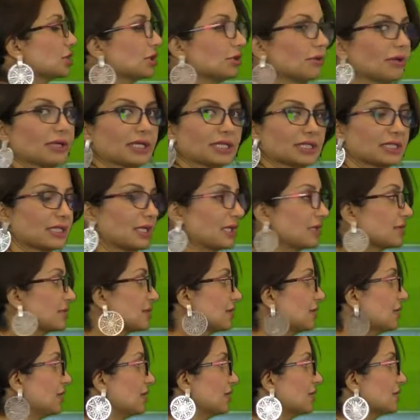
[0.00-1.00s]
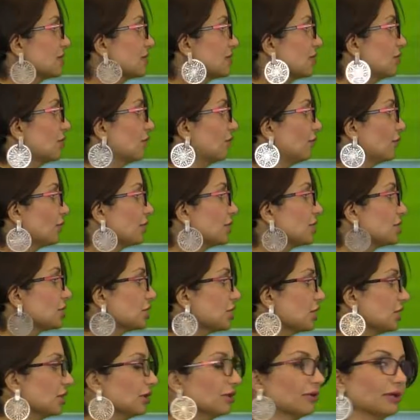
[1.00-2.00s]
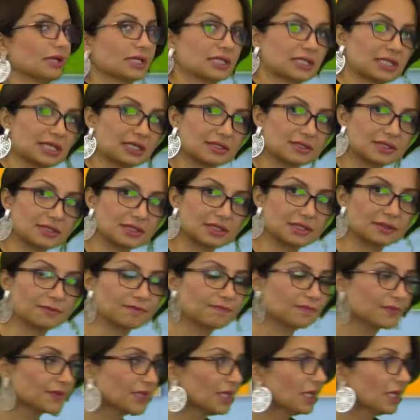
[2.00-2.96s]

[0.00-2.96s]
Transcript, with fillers: correct answer and zero for each incorrect answer.